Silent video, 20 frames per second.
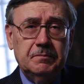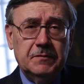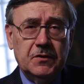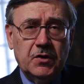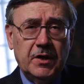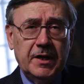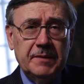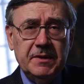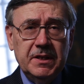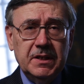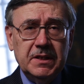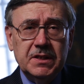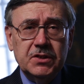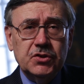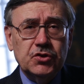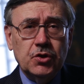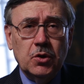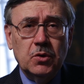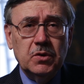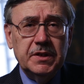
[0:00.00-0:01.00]
Crimea
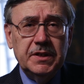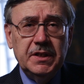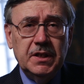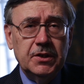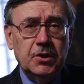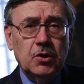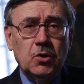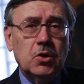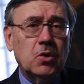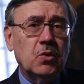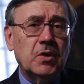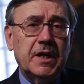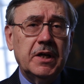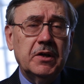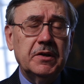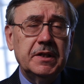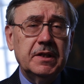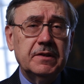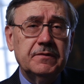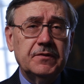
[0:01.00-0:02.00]
is totally a no-go
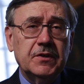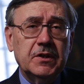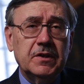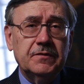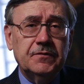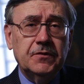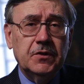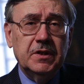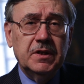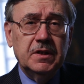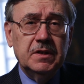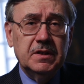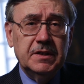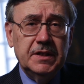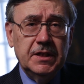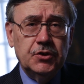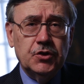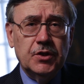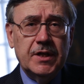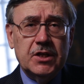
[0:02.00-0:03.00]
area for
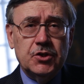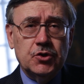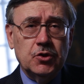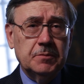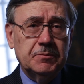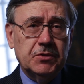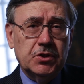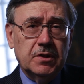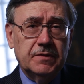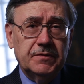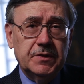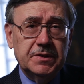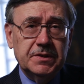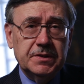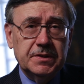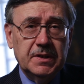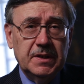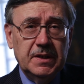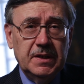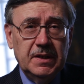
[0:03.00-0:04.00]
international
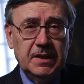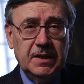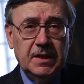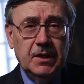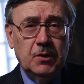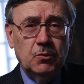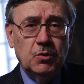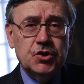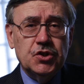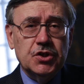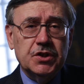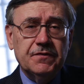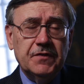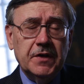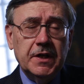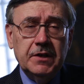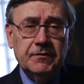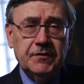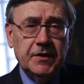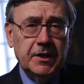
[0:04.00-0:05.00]
observers, which is
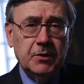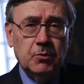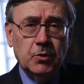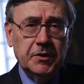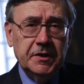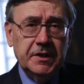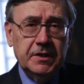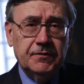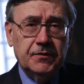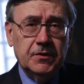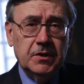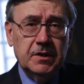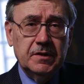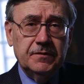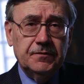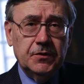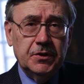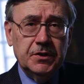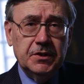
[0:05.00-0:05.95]
very, very worrying for